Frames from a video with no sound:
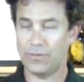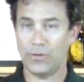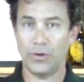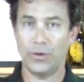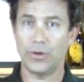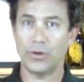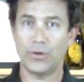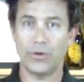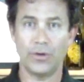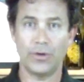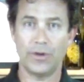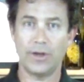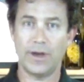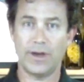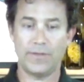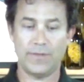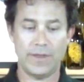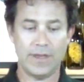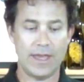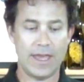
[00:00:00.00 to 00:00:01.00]
vertical
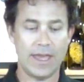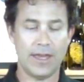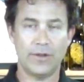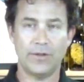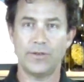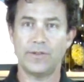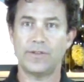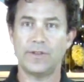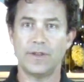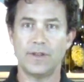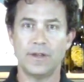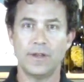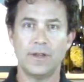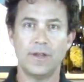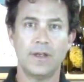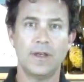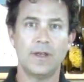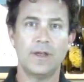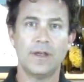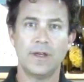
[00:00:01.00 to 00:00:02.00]
of the Andolsen
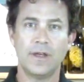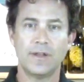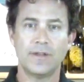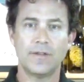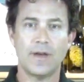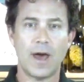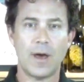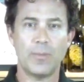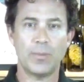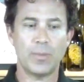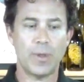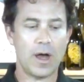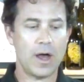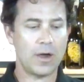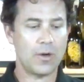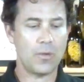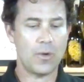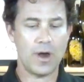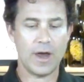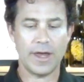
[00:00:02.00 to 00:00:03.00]
Top
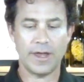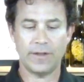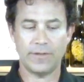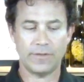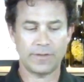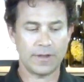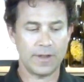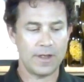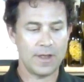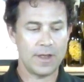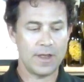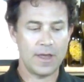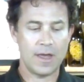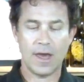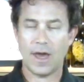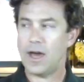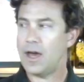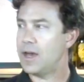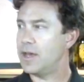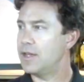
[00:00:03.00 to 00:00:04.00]
Block wines,
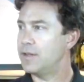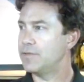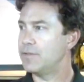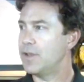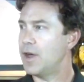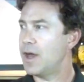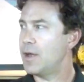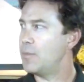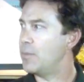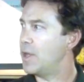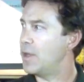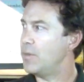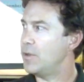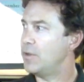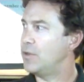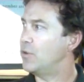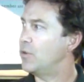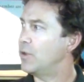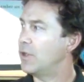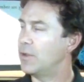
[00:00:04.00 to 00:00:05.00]
if not maybe
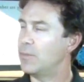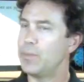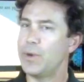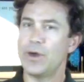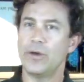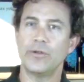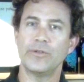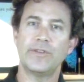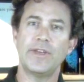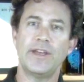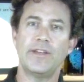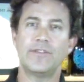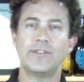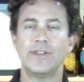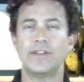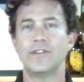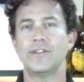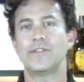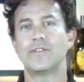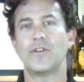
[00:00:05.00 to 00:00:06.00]
doing a barrel
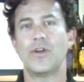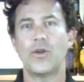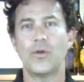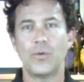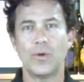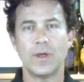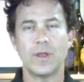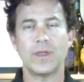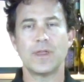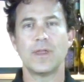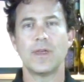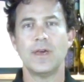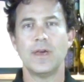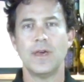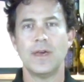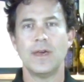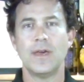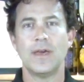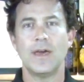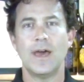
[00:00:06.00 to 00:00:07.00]
tasting to start with.
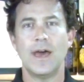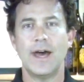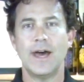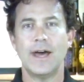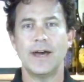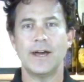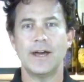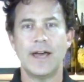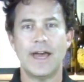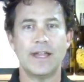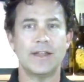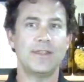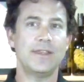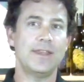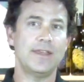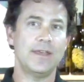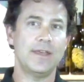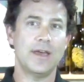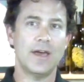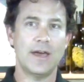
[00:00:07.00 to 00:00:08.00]
At
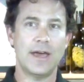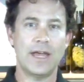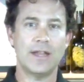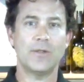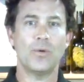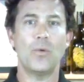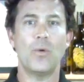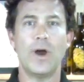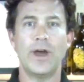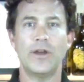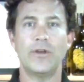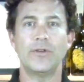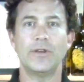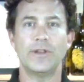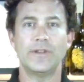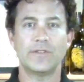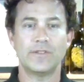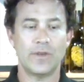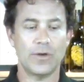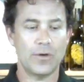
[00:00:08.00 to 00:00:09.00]
the
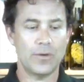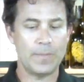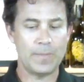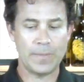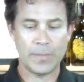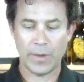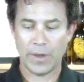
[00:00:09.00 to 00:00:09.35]
winery. So